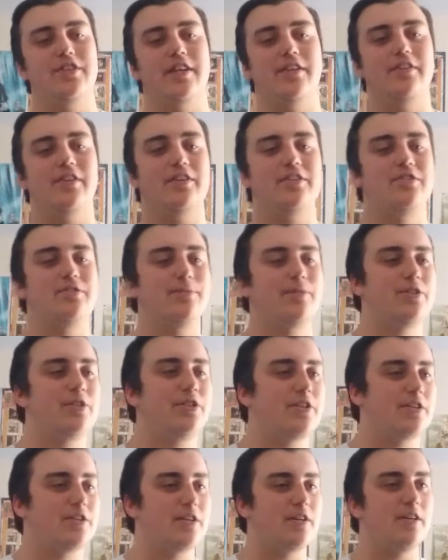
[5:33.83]
and when she, when
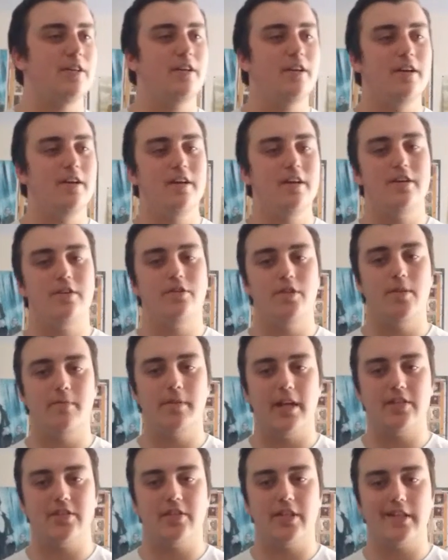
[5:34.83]
she does a
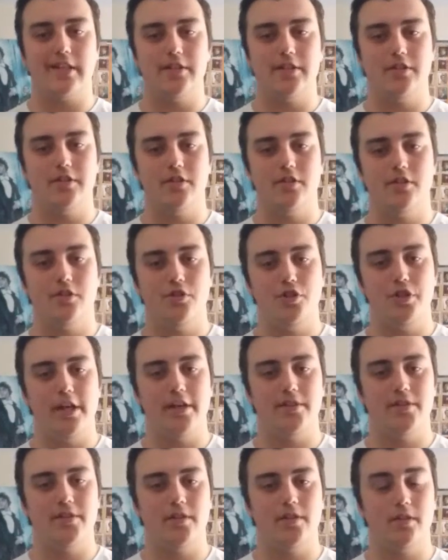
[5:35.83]
gymnastics
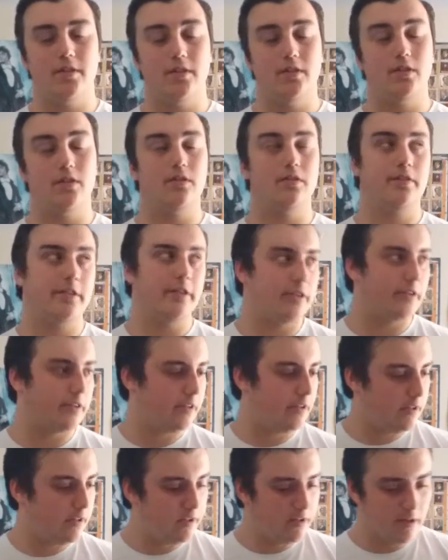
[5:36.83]
shit, oh god.
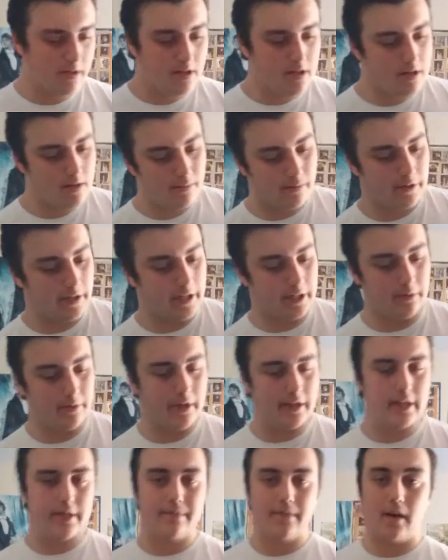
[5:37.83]
But
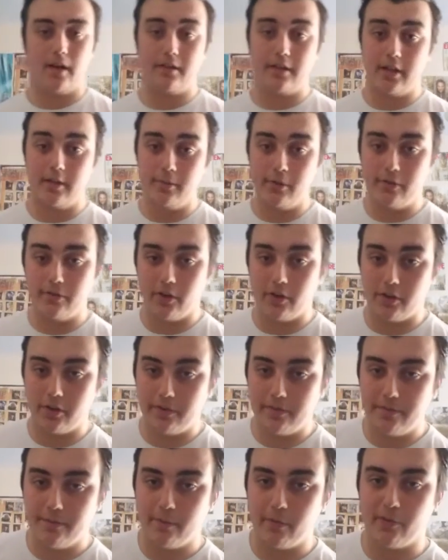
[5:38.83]
anyway, I'm going to move on
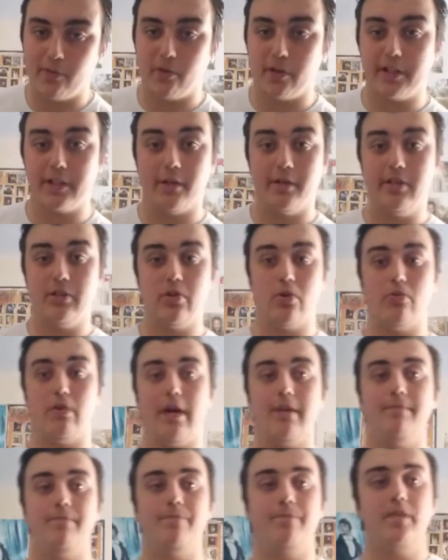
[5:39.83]
before I go into a
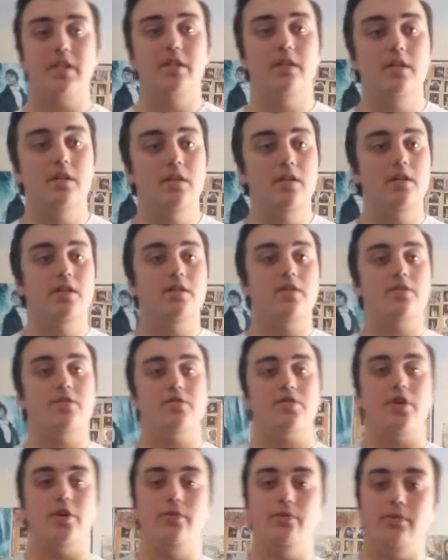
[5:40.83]
rant.
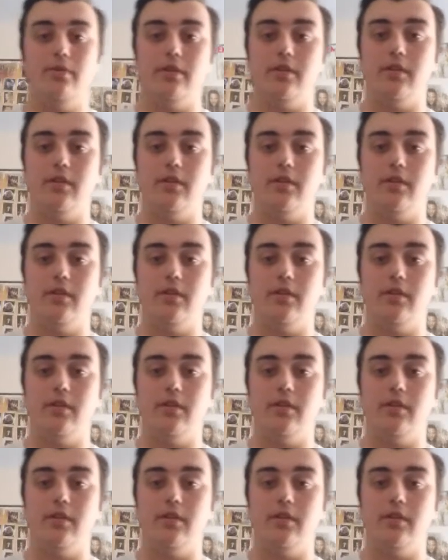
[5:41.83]
So